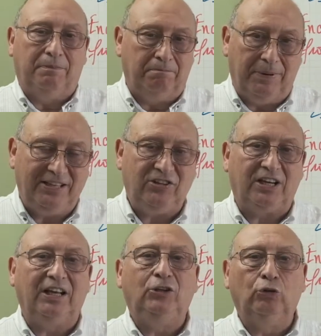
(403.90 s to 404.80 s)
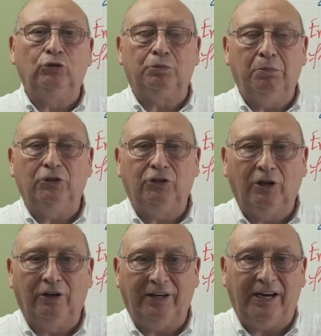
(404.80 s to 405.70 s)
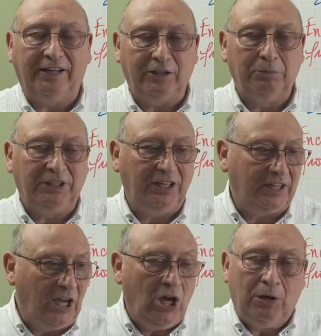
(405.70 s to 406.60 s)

basically use modular arithmetic,